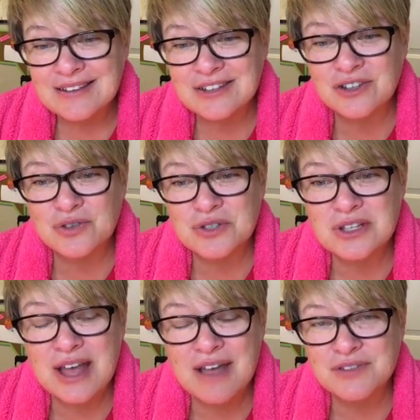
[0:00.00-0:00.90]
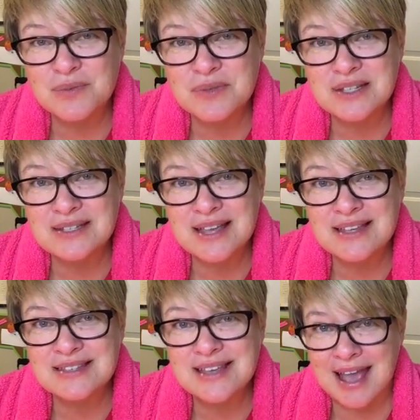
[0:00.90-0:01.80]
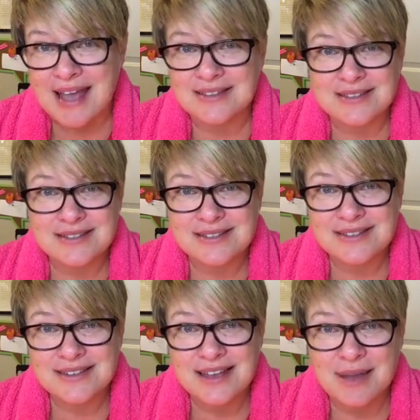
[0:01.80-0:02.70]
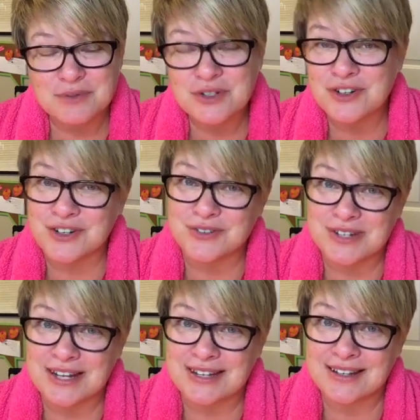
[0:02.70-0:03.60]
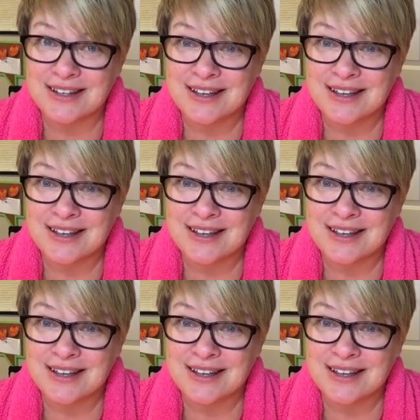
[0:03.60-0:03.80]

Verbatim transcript: did you still have some success? Yes, I'm sure you did.